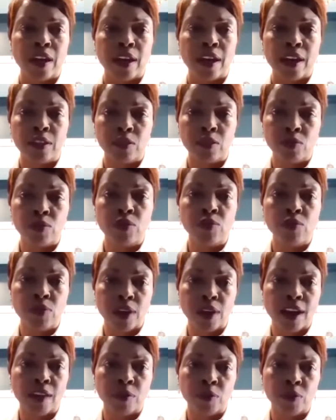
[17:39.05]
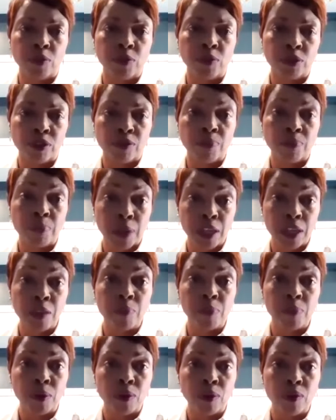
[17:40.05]
and you do that through your
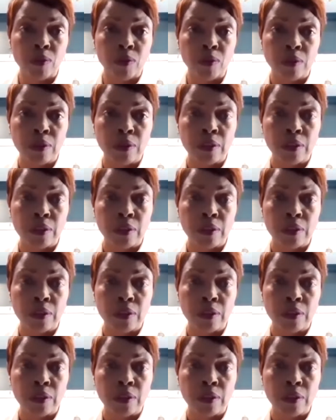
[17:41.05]
people.